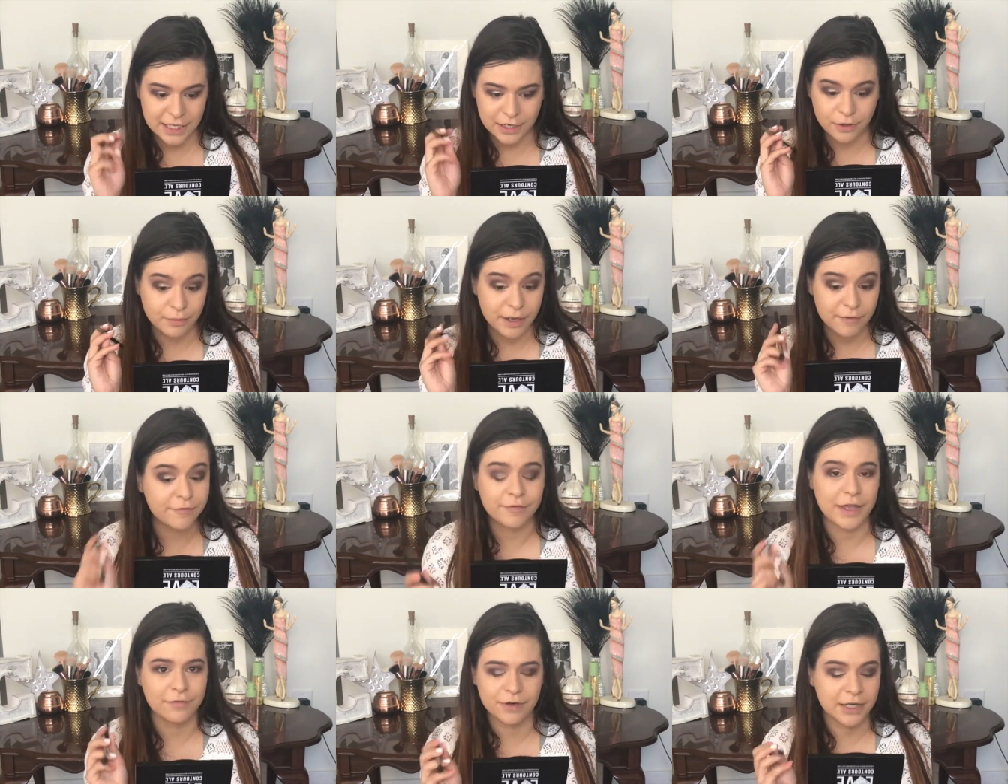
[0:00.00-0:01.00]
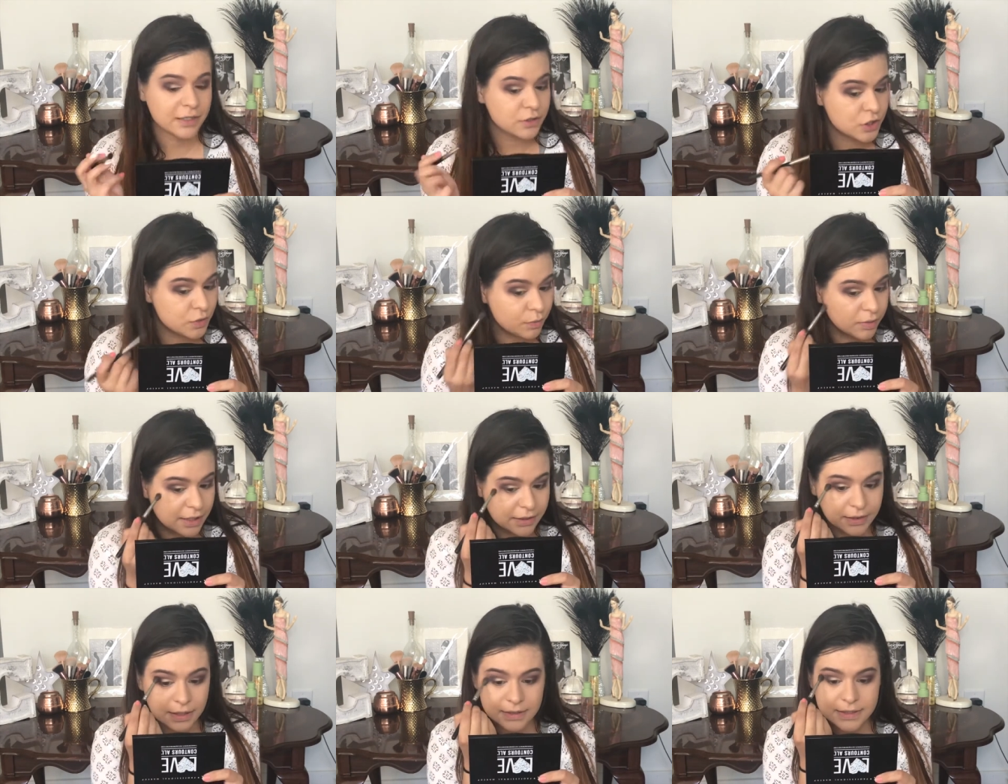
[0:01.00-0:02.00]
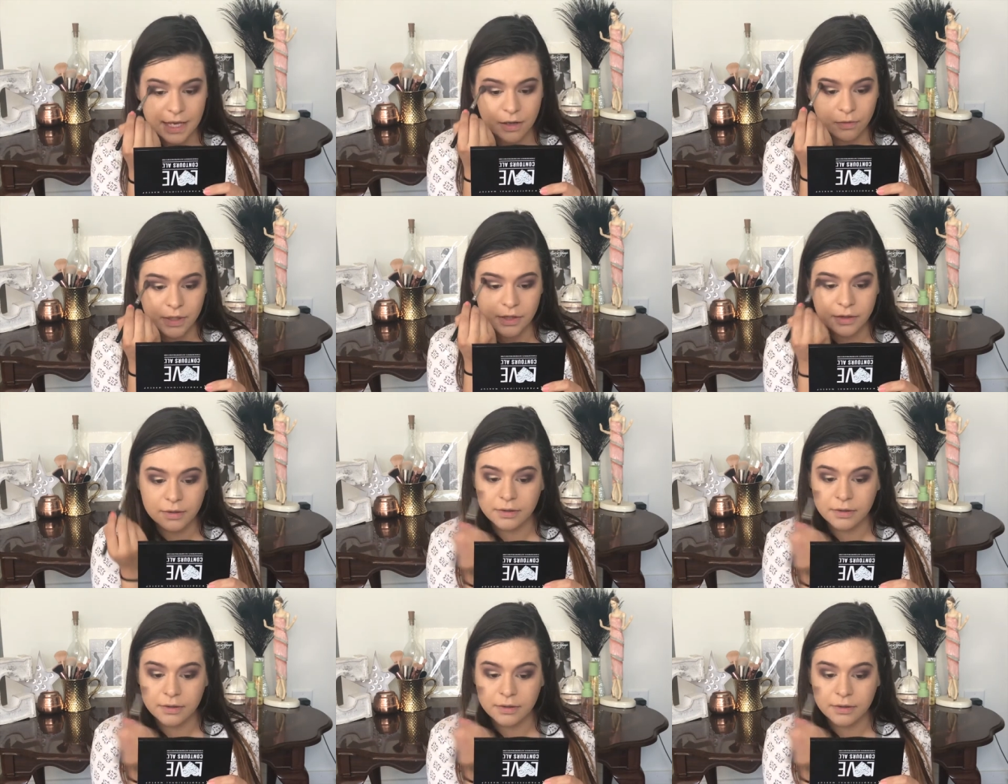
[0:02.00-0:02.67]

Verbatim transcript: They are my favorite to blend things out with.